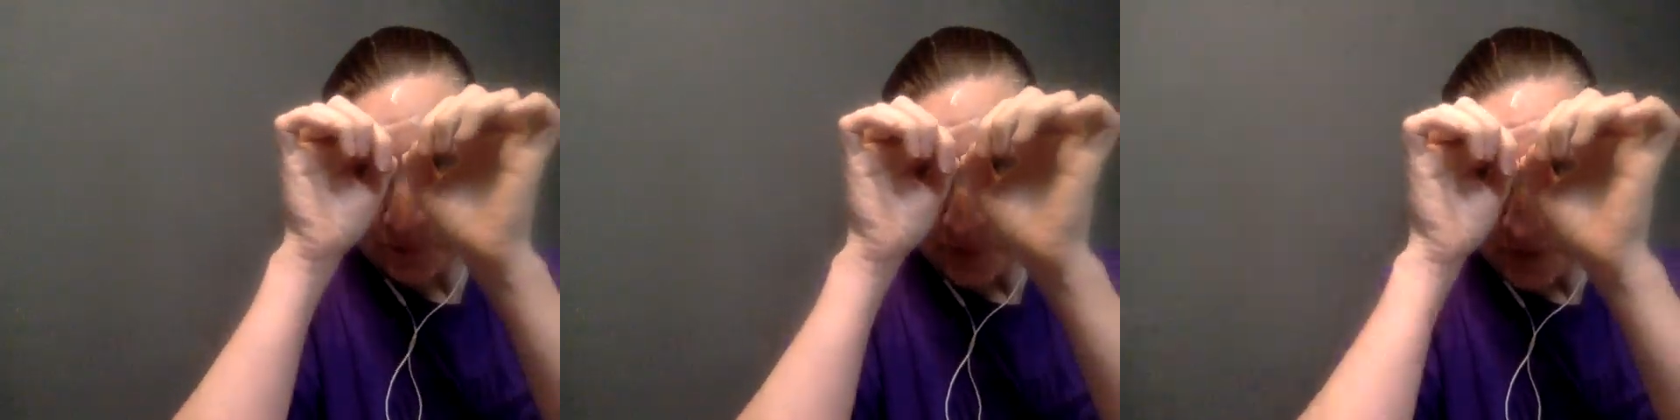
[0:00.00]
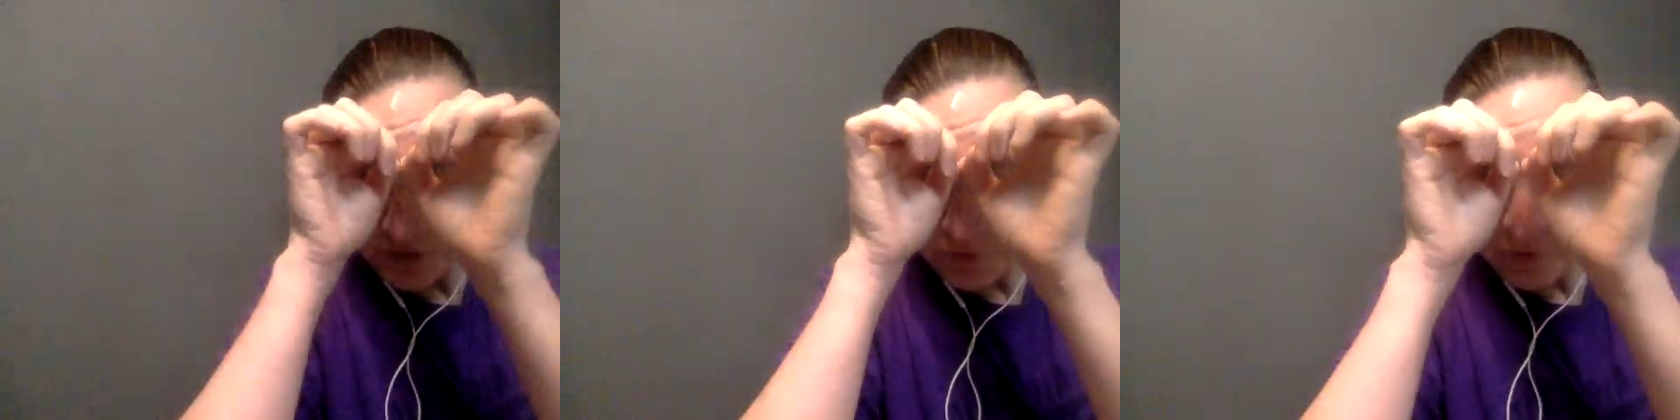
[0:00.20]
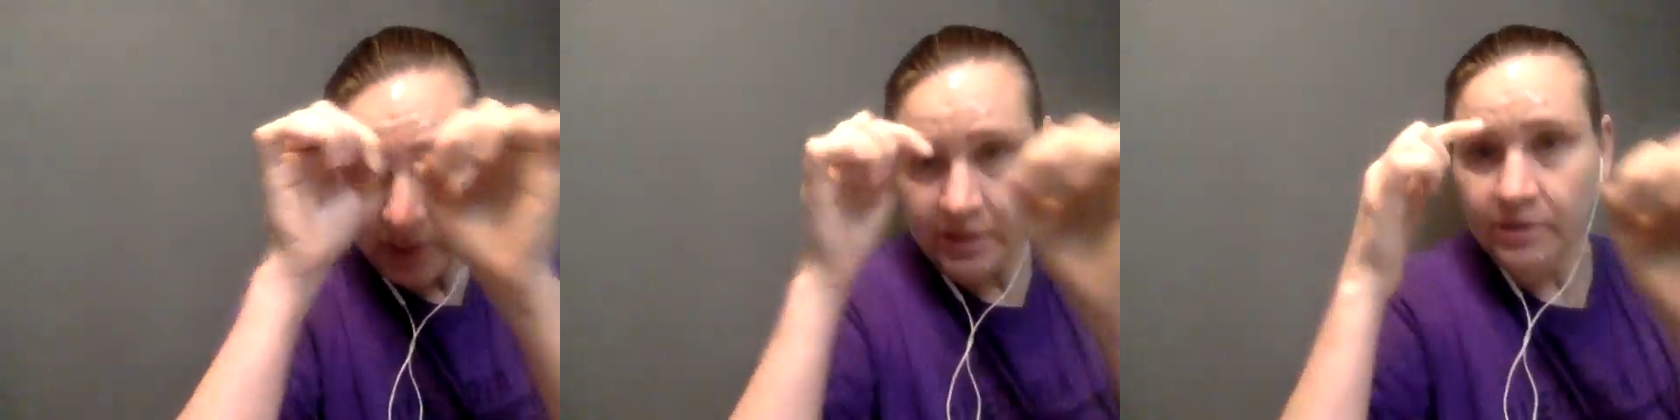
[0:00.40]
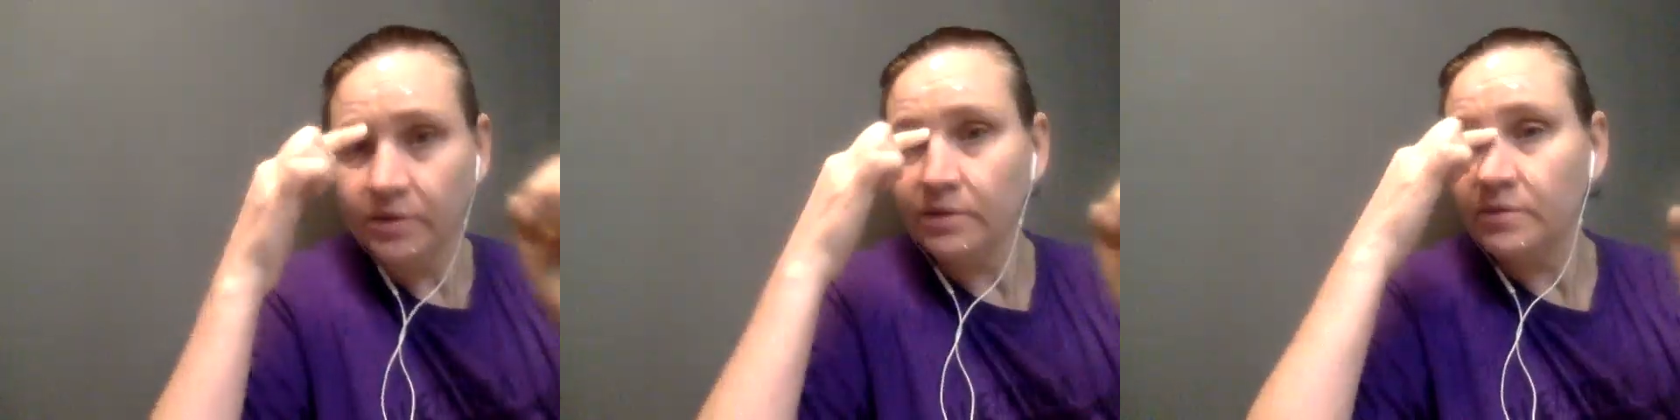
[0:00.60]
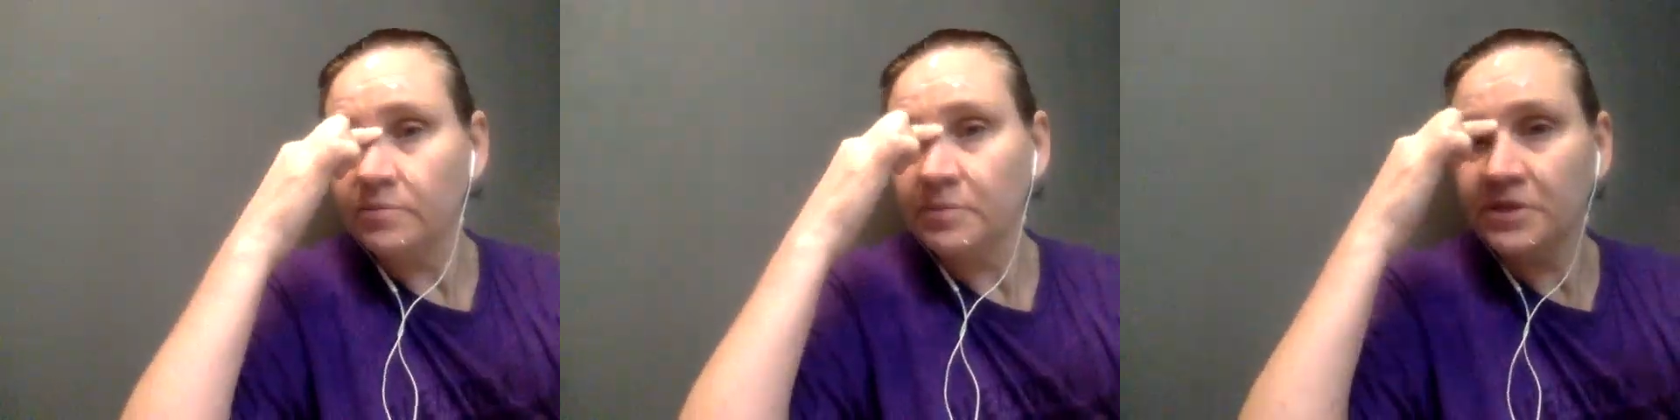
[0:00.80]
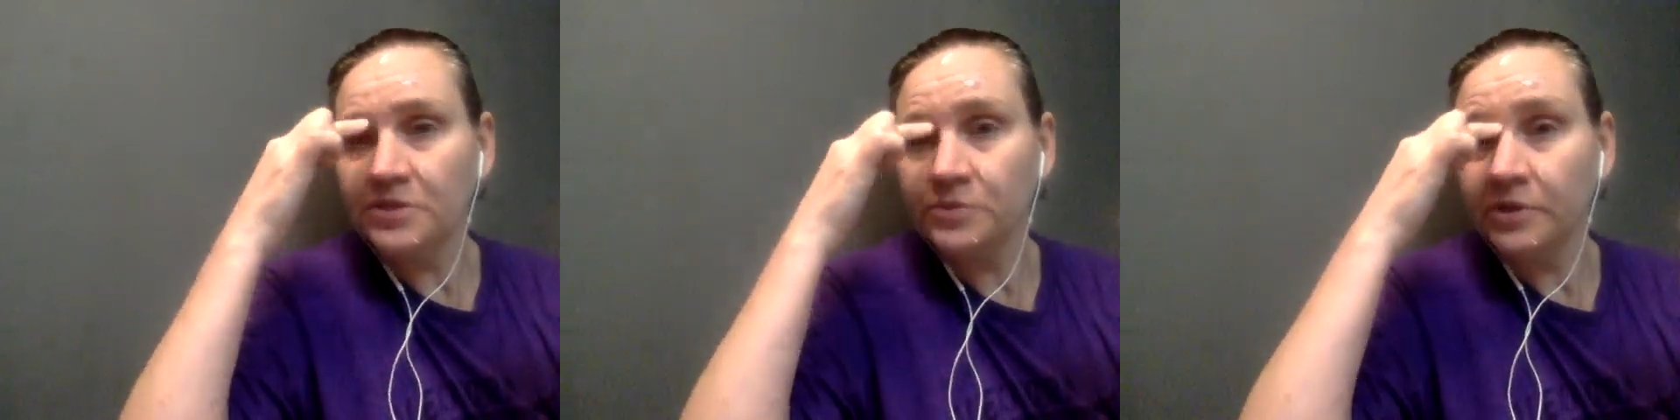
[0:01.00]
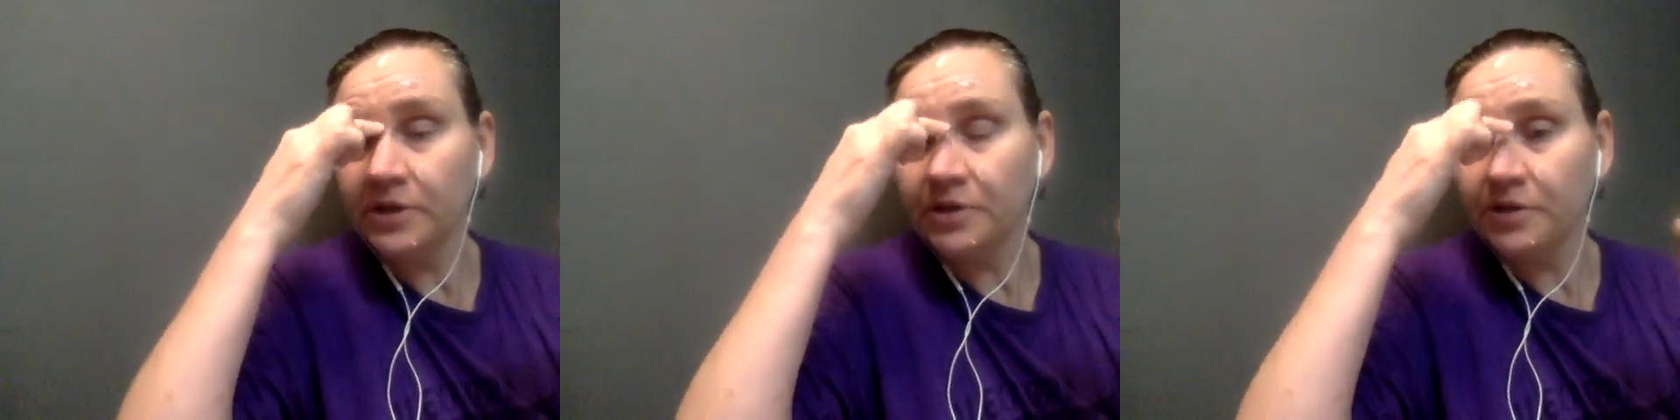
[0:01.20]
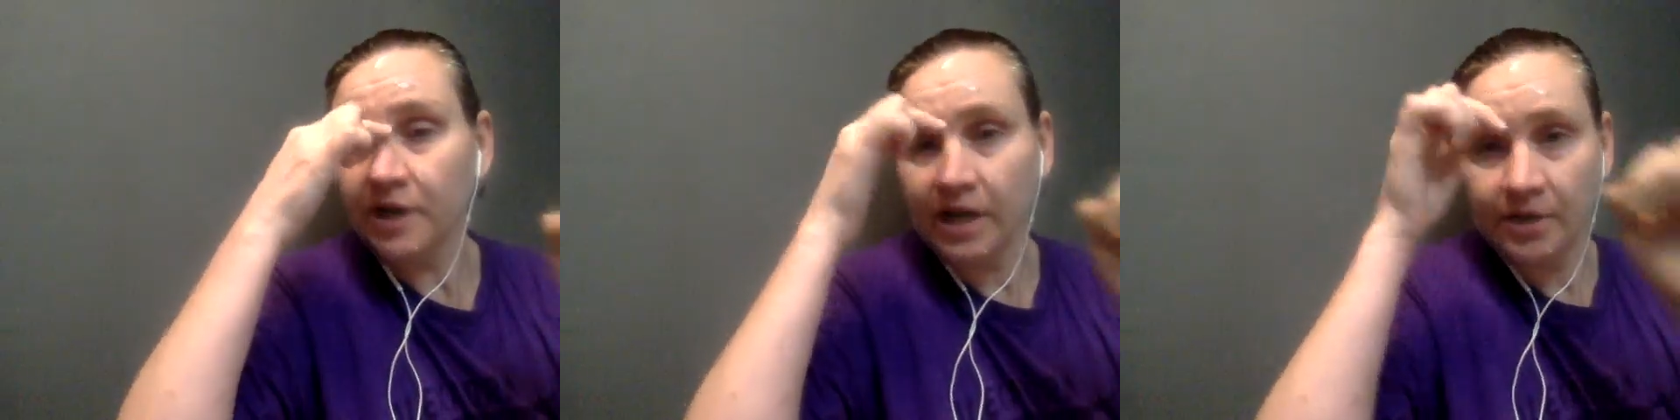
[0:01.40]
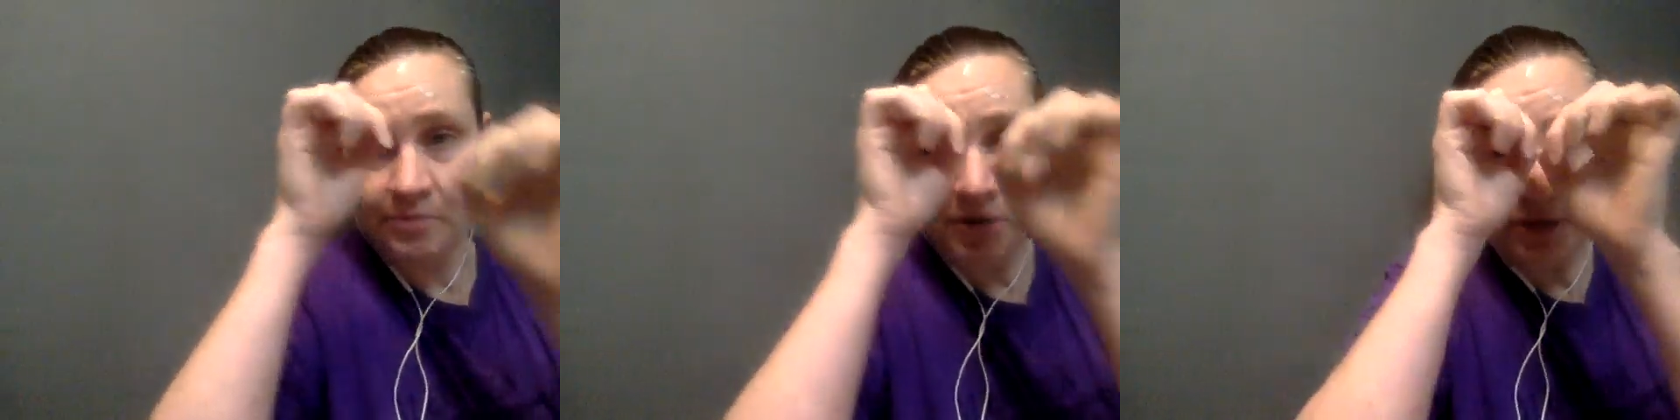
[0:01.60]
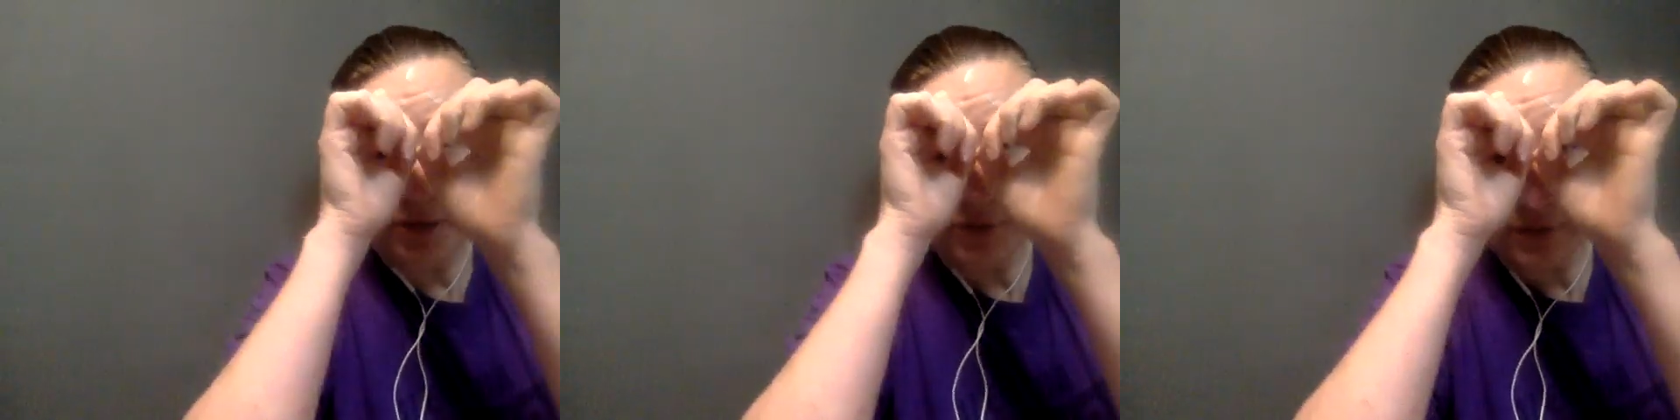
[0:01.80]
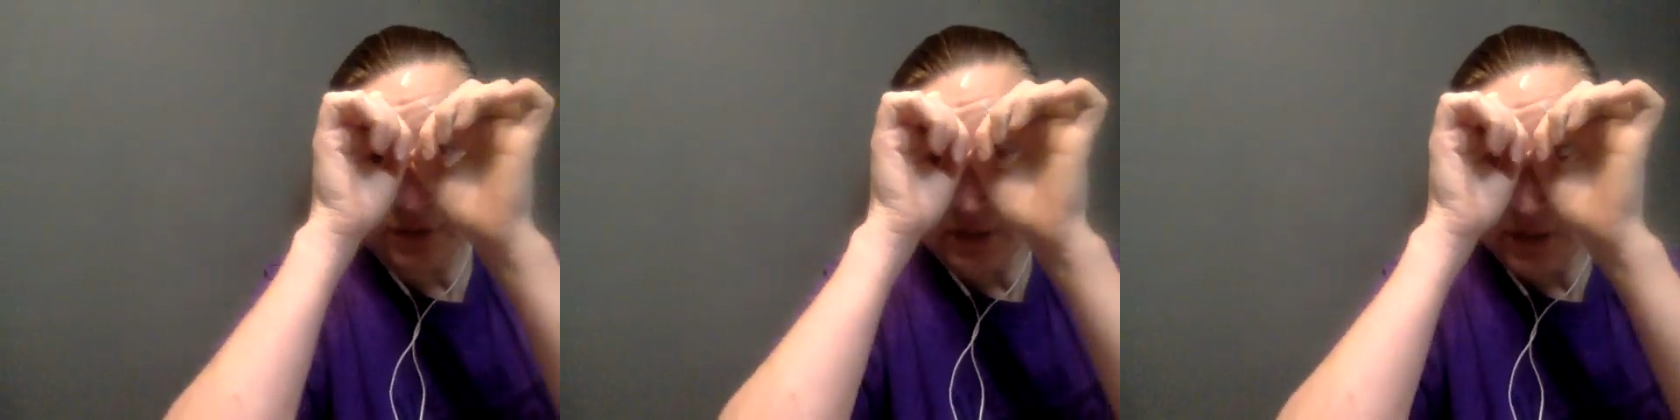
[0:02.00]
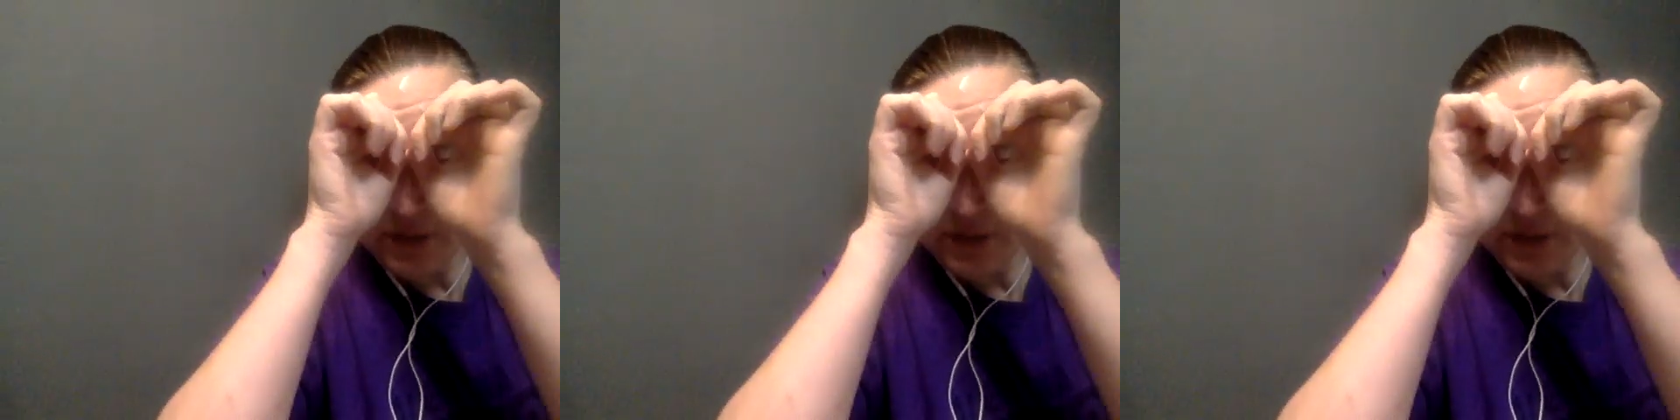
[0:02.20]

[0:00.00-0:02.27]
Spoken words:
between your eyebrows,